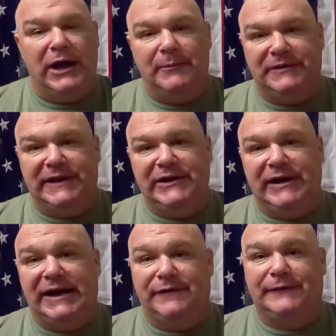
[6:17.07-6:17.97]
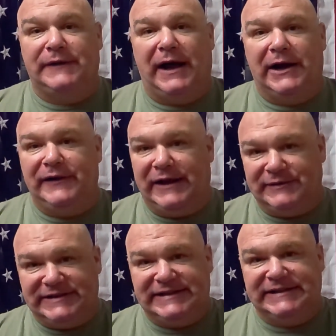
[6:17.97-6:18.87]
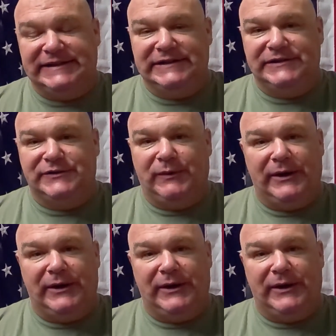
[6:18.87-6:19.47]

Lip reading: But then you had a flyer that was 6 inches away.